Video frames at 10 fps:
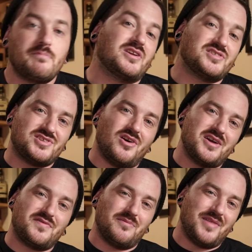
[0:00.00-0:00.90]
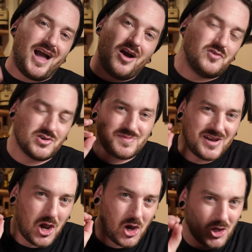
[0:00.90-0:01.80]
But aside from that, I've not spent
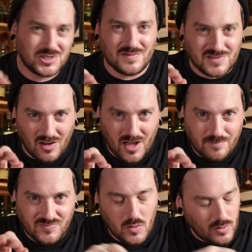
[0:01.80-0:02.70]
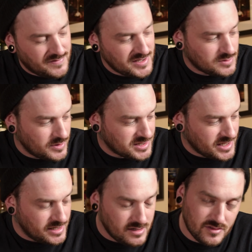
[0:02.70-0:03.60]
a lot of time with this
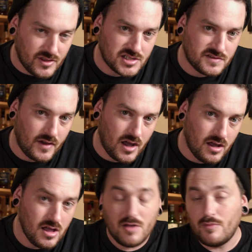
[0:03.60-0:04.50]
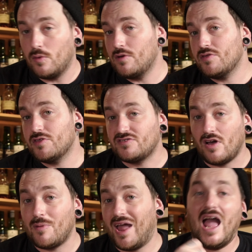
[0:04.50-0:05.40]
whiskey thus far, but the
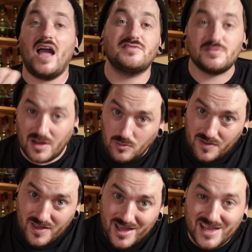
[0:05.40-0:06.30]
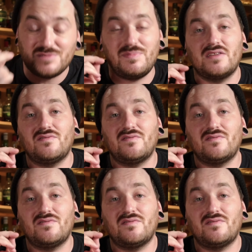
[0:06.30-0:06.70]
time I have spent with it, it's been